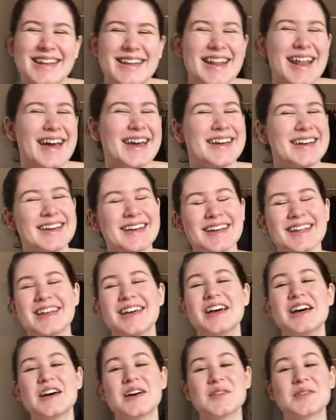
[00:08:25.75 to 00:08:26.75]
and like
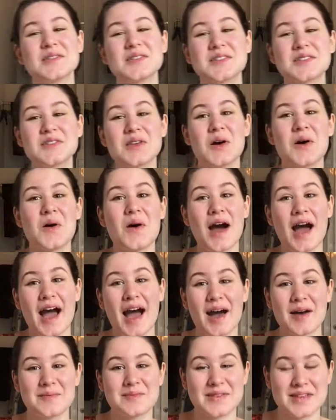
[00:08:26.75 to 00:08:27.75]
so
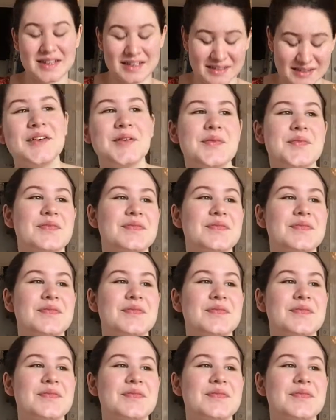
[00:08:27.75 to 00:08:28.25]
happy